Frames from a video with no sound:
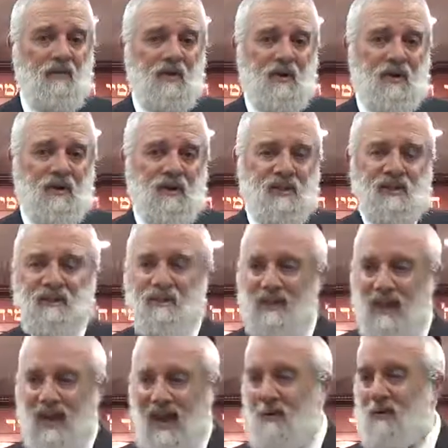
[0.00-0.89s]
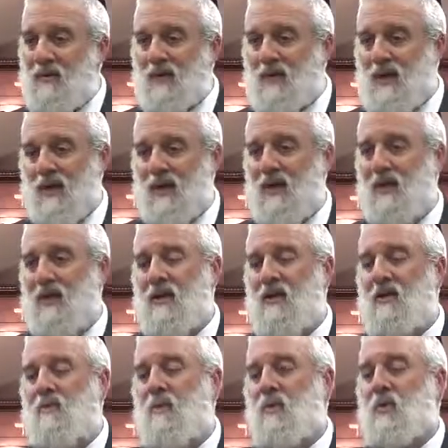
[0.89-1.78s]
a similarity
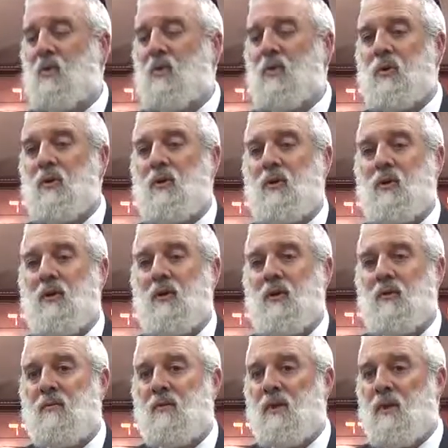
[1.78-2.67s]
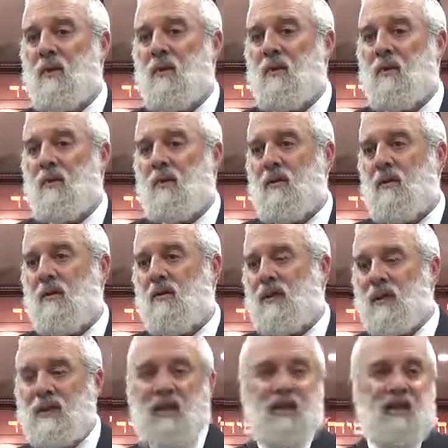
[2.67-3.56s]
between the
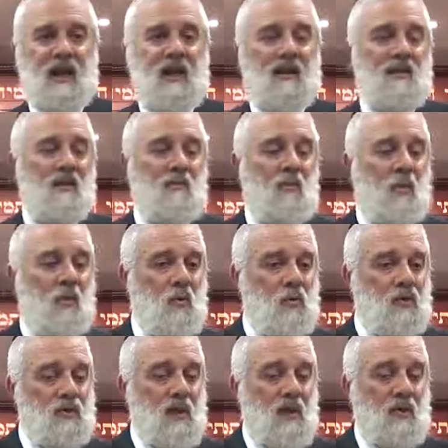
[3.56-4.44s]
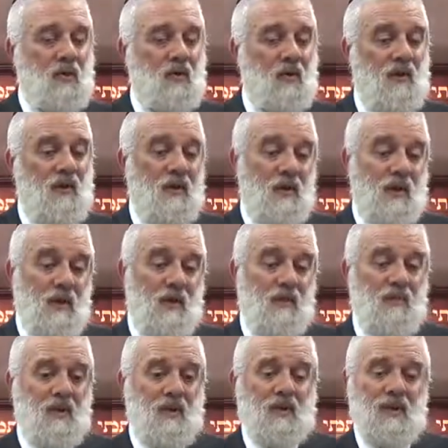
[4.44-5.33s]
tzaddik and the one who's ignorant,
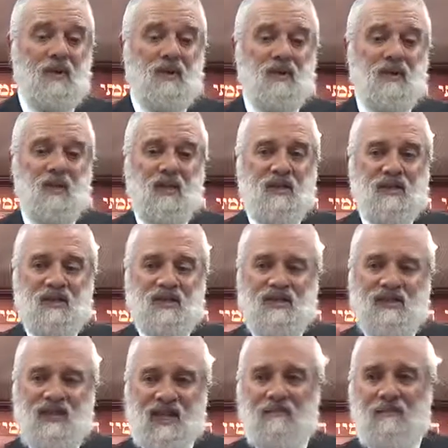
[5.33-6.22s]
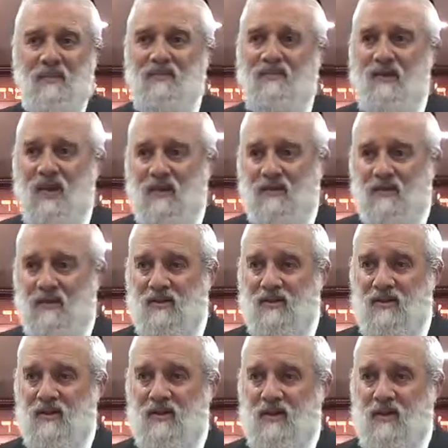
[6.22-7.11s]
because it's the same
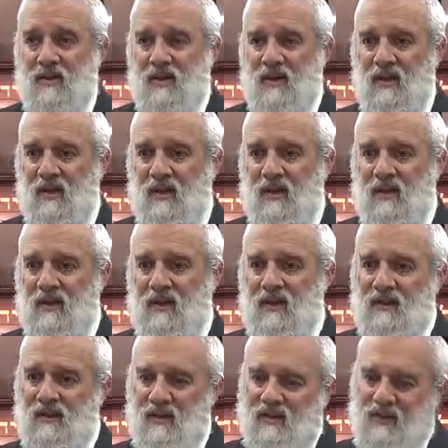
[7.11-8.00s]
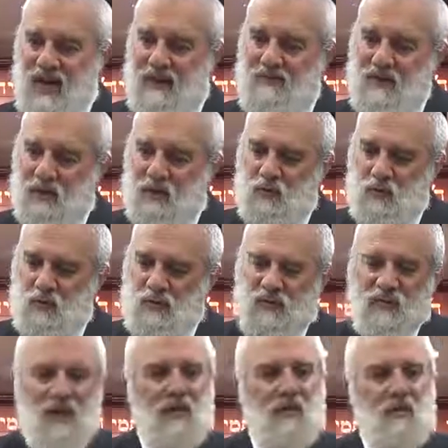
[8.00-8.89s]
offense. The damage
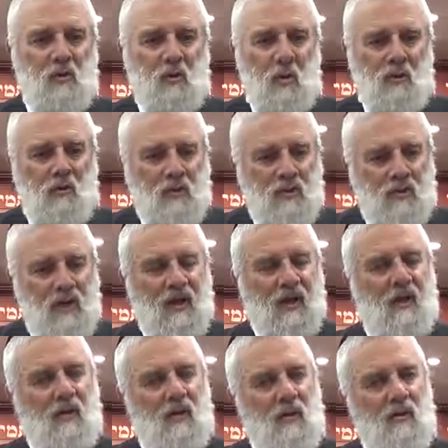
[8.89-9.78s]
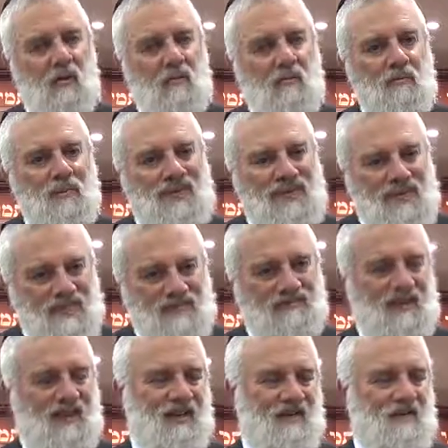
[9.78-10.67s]
was done to a particular
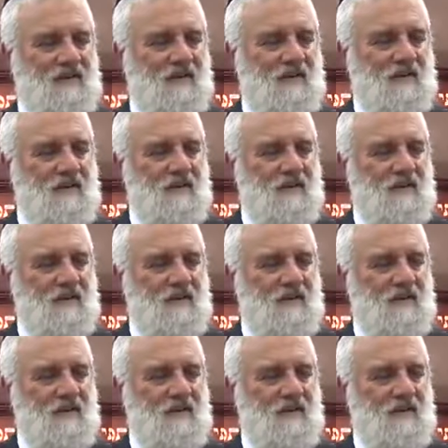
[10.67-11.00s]
mitzvah.